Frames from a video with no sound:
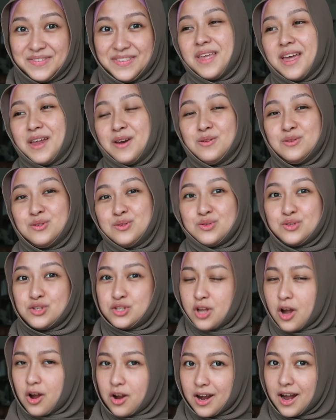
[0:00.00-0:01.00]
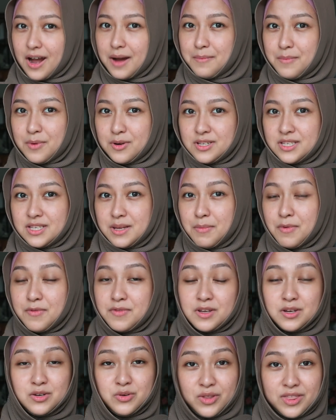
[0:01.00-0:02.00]
and also stock up on some of
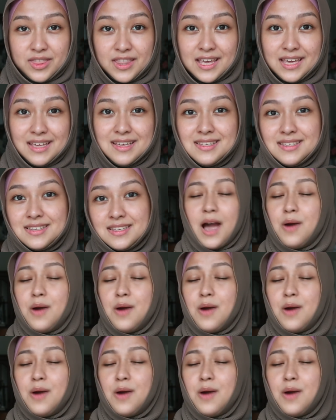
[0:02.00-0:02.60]
the good things.